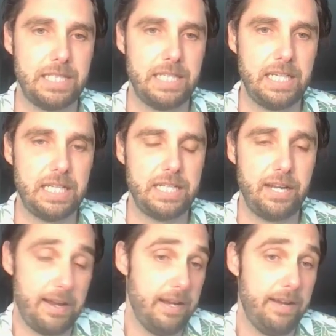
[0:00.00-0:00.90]

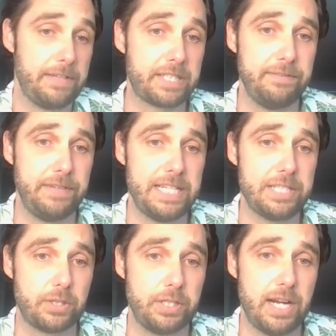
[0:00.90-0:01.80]
if it's
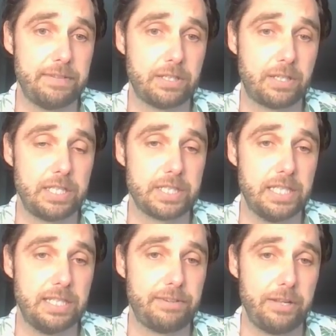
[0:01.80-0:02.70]
convenient, or you have a large
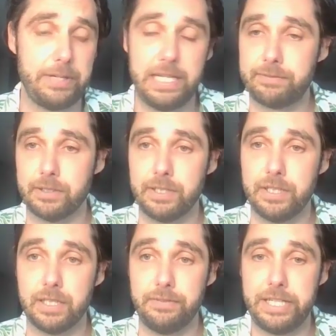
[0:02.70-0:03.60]
following for
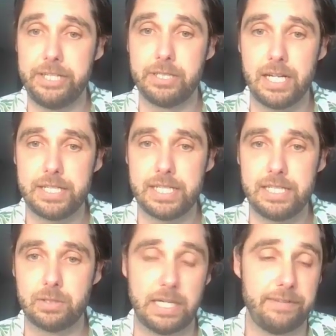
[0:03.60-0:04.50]
your video
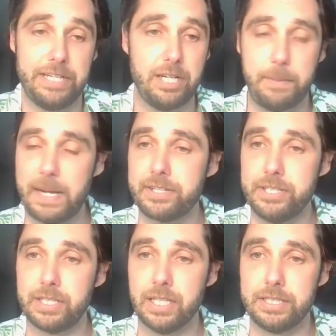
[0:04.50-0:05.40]
content, create a video based
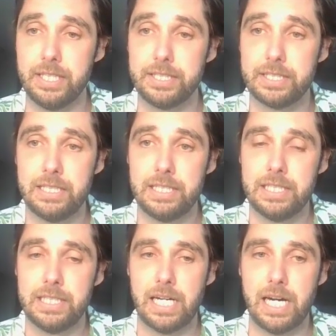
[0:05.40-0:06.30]
on your content,
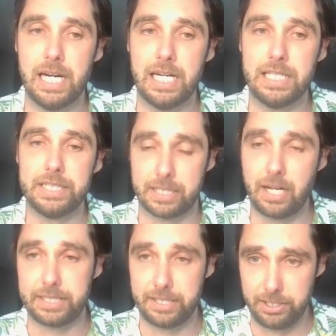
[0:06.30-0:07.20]
the
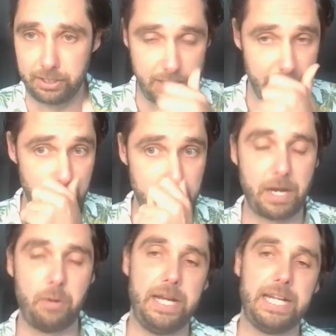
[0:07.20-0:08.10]
content that you created
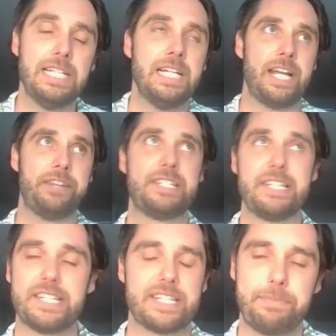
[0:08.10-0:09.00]
week by week. Now,
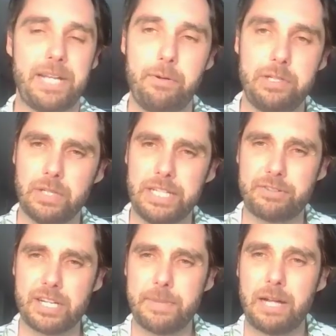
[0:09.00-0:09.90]
this isn't something I would really
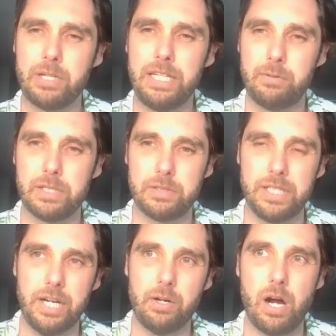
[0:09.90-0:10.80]
stress about. Really,
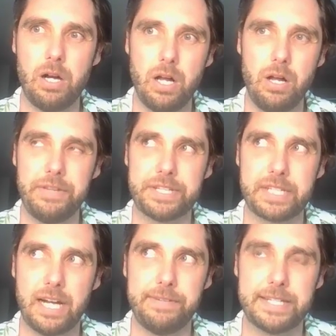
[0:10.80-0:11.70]
all
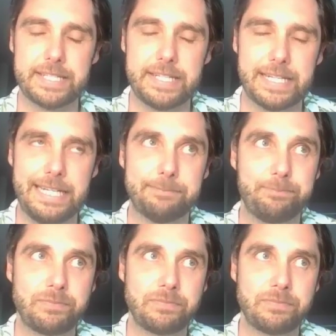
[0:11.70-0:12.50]
this stuff, it's like,